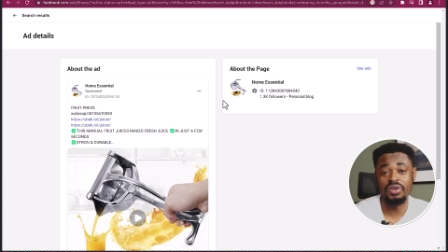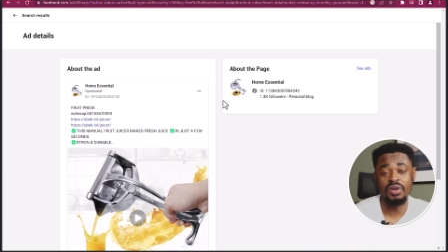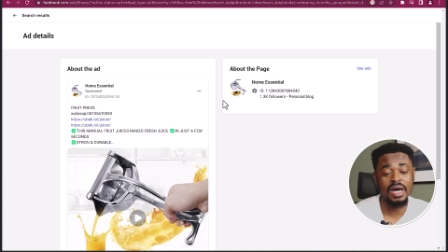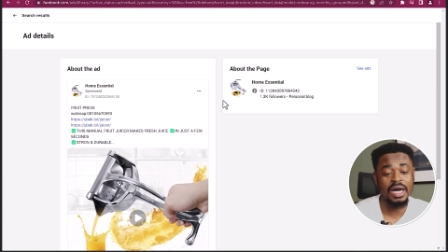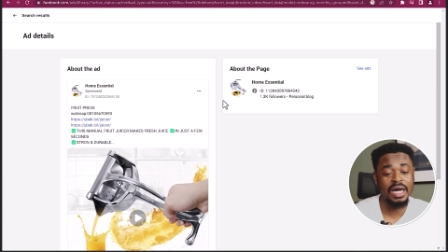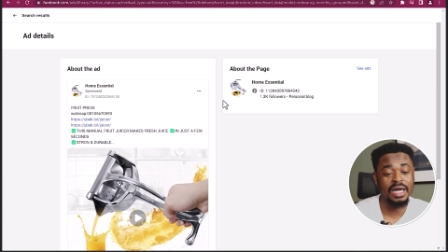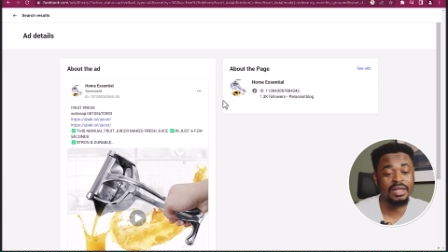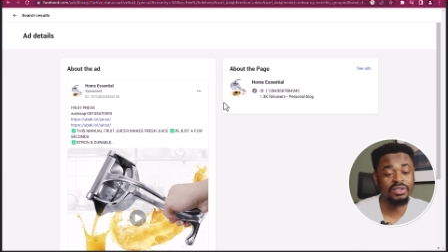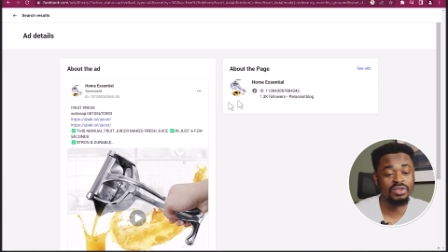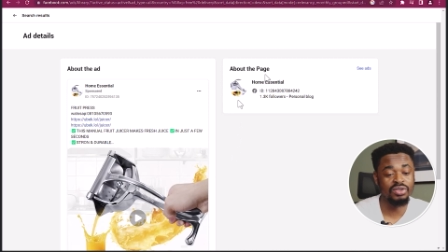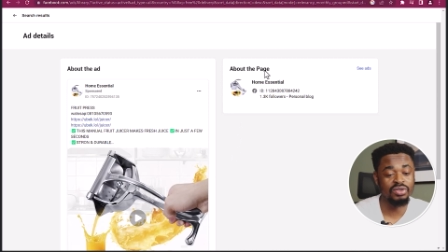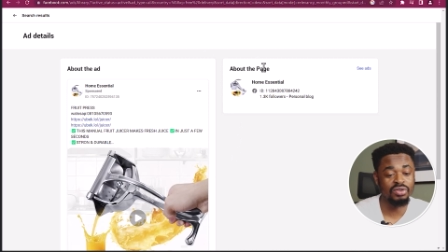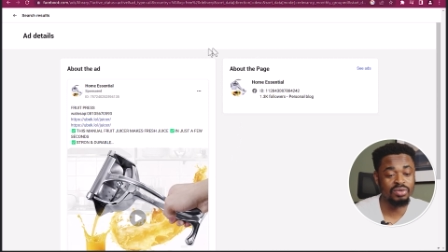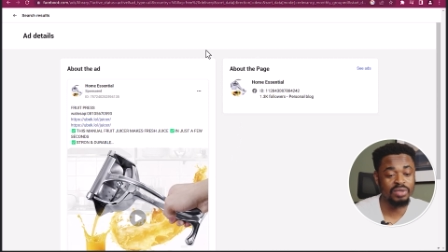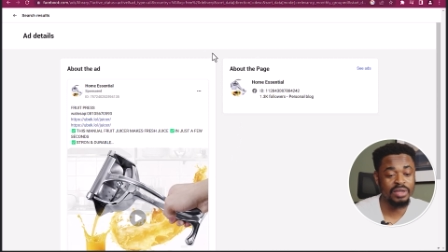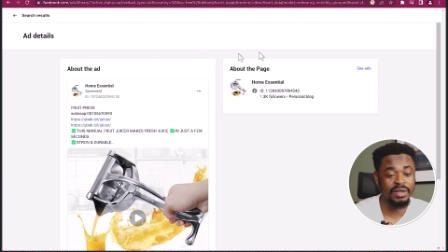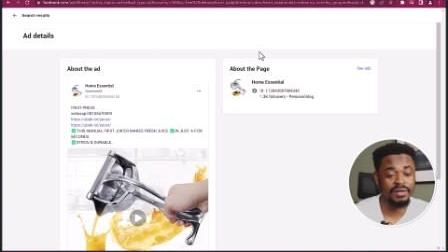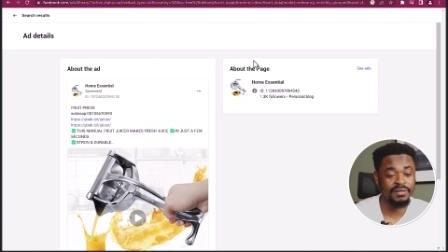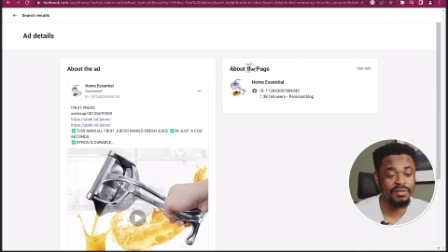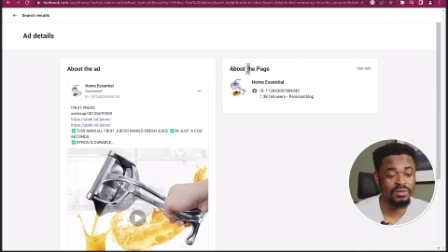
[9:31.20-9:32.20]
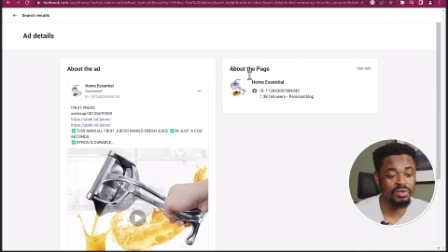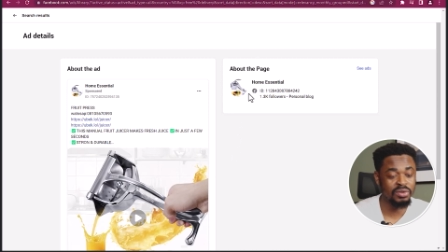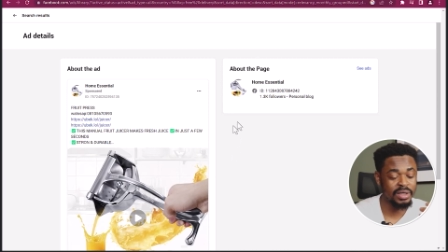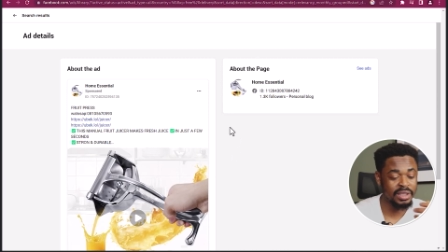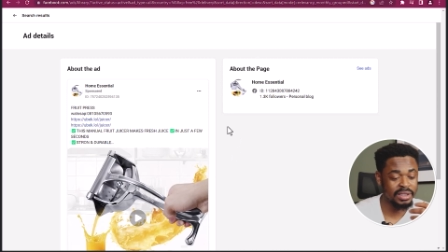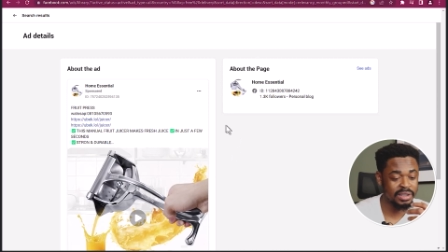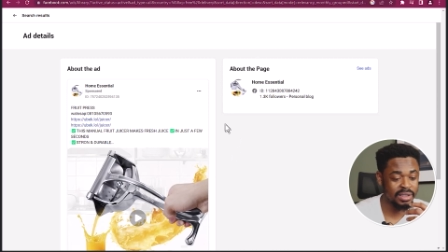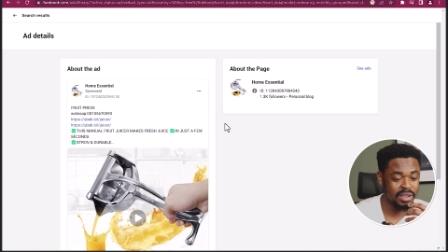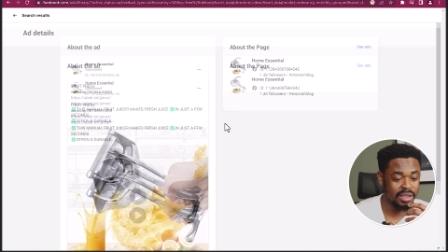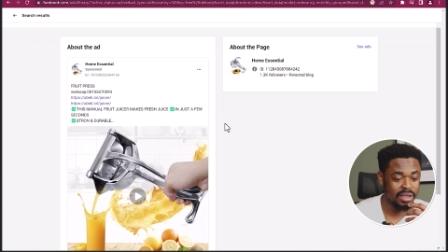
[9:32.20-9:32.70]
show your ad to their
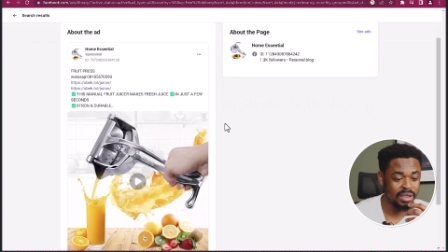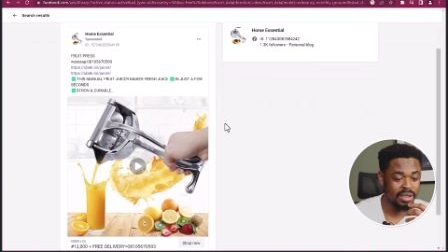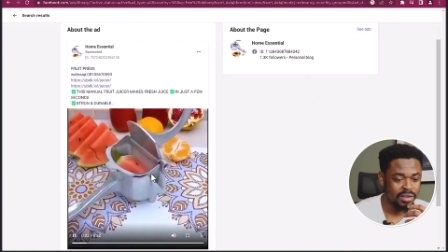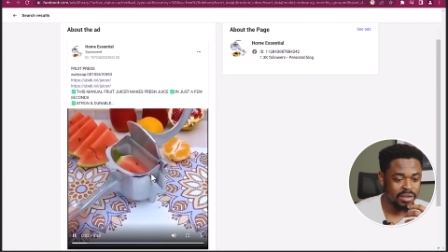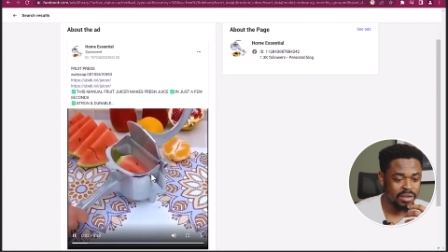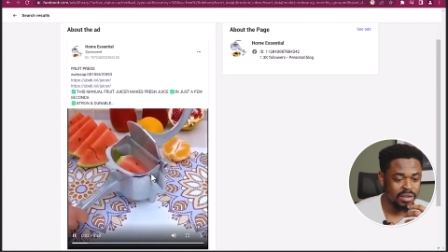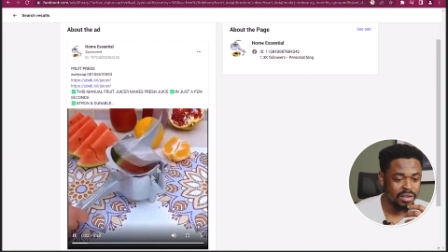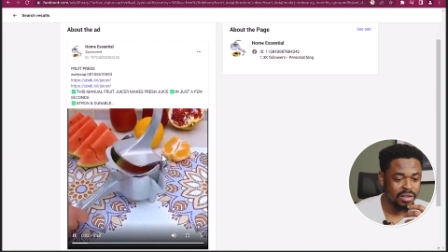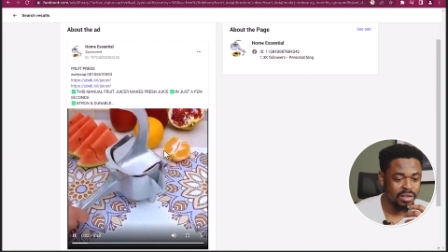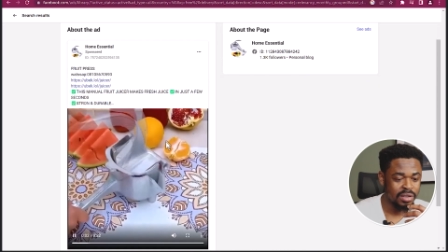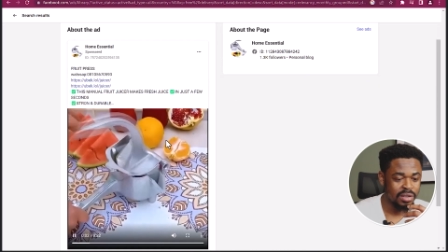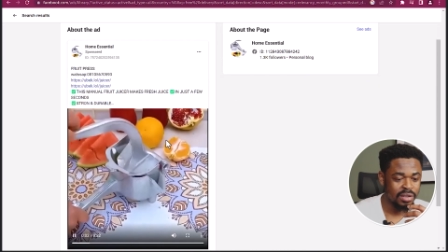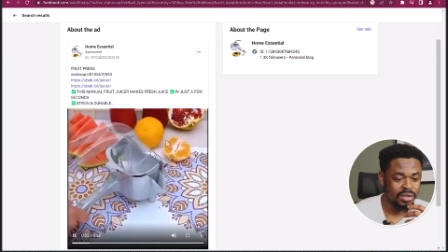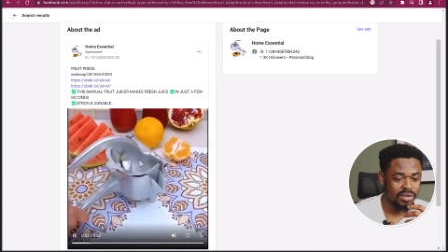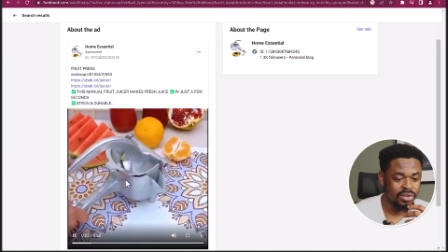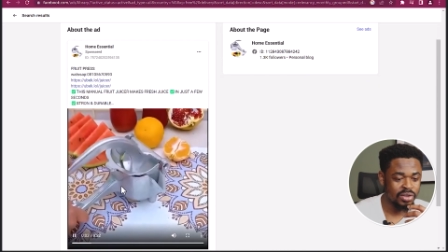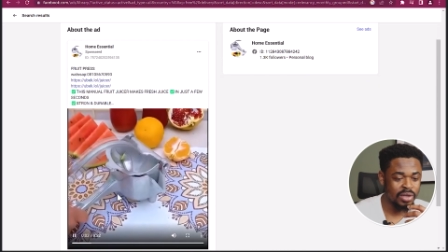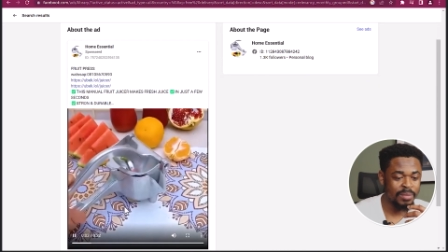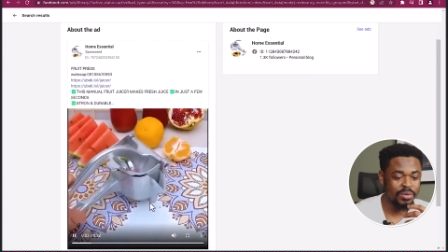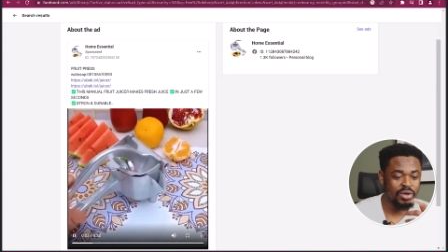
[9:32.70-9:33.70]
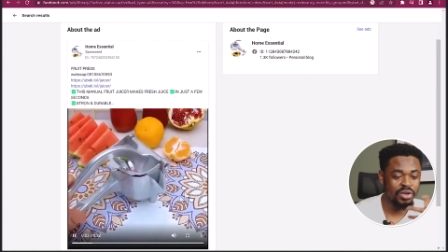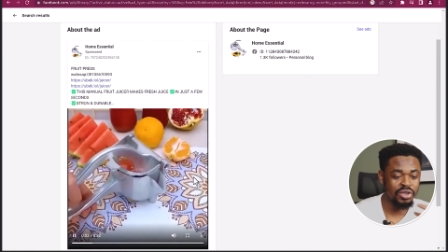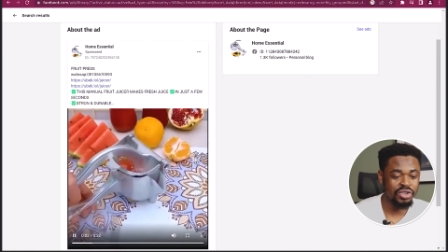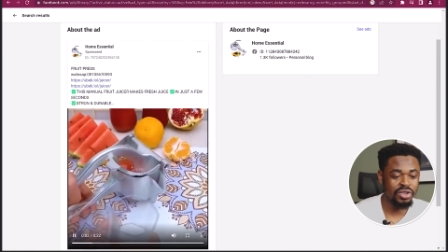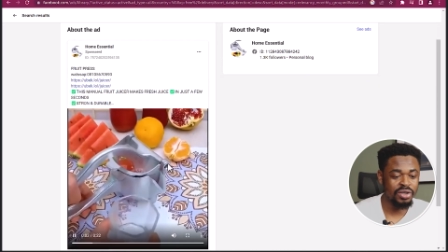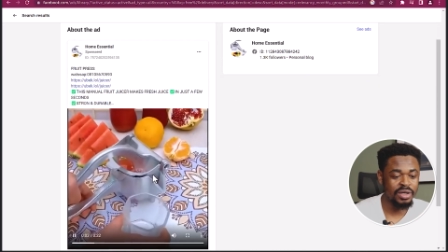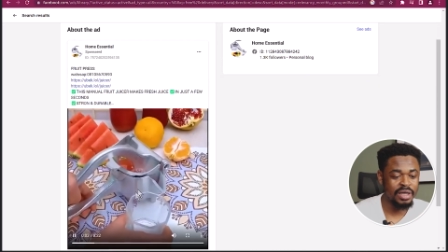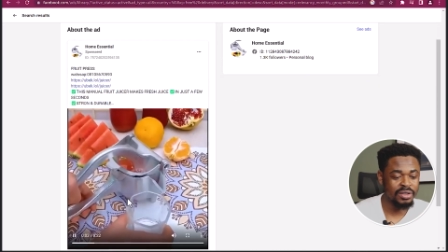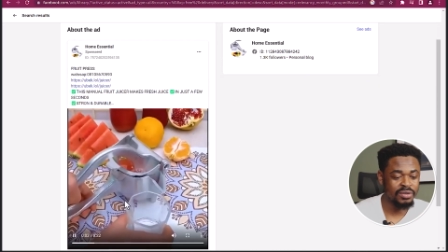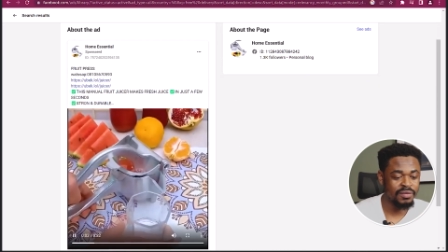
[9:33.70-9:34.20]
followers so I'm going to
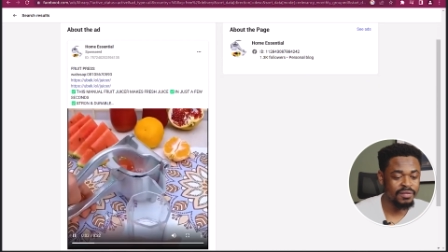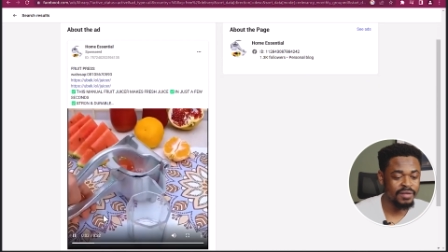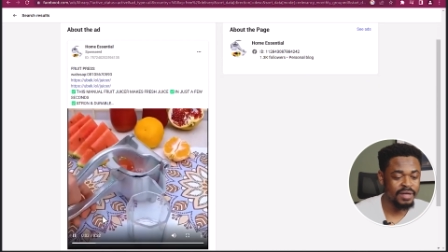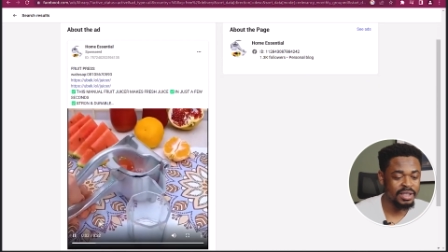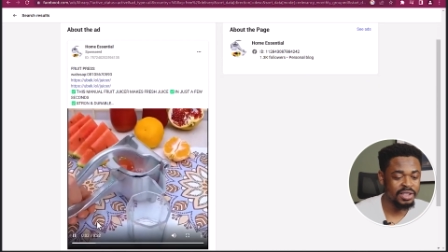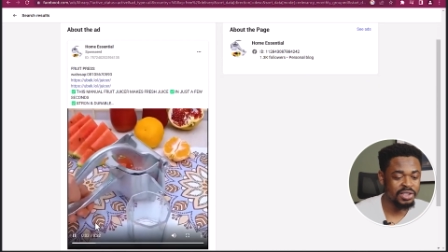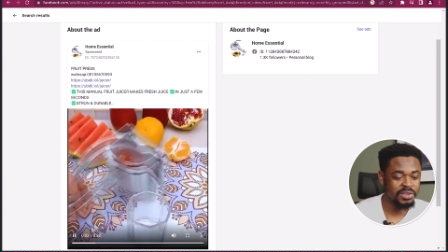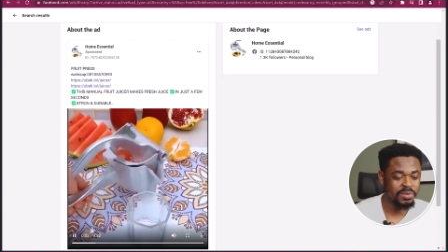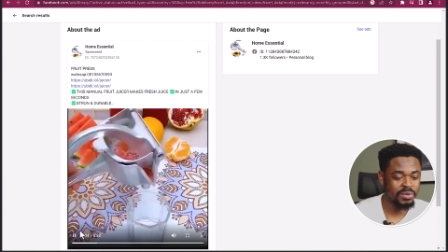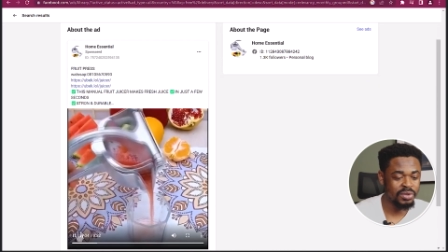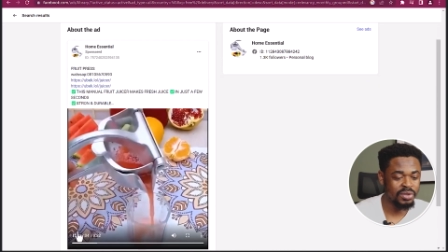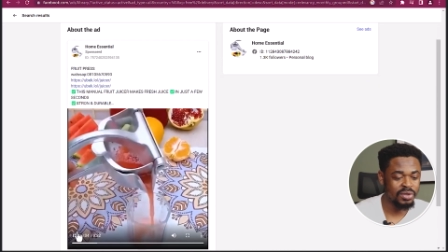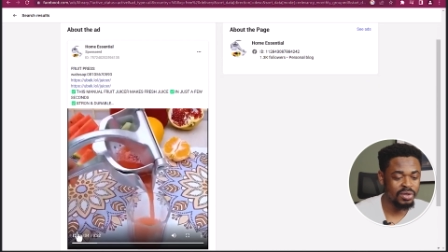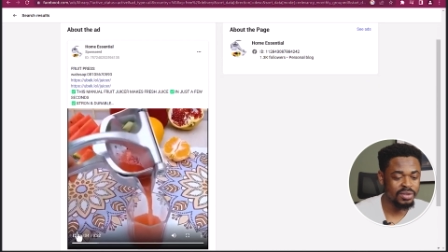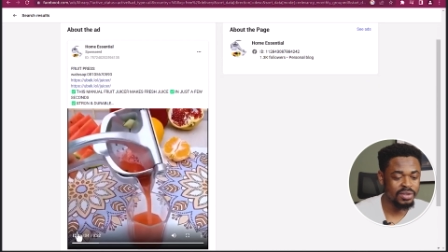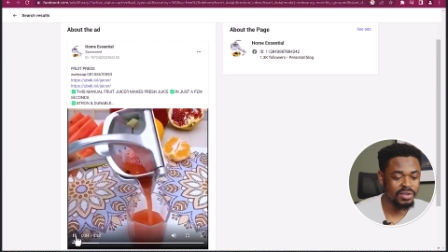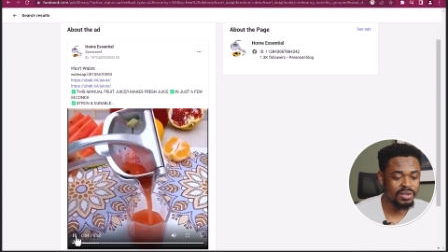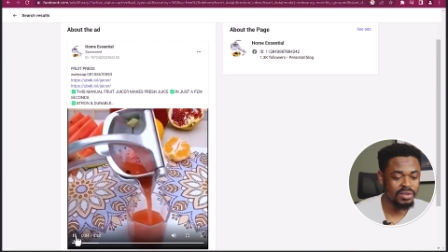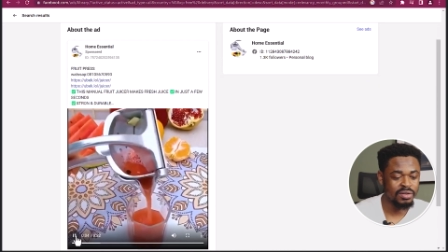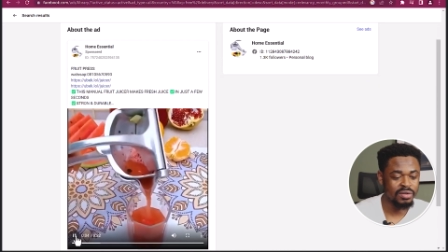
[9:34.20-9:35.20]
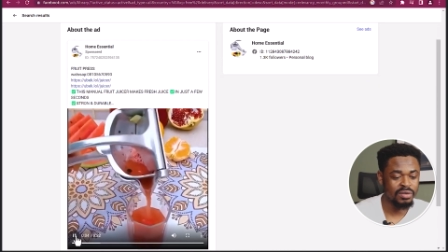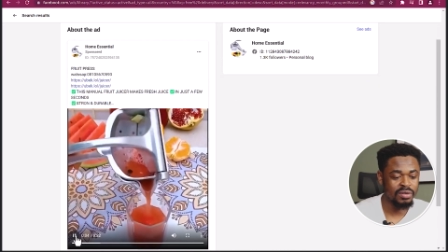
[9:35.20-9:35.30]
show you how to find this product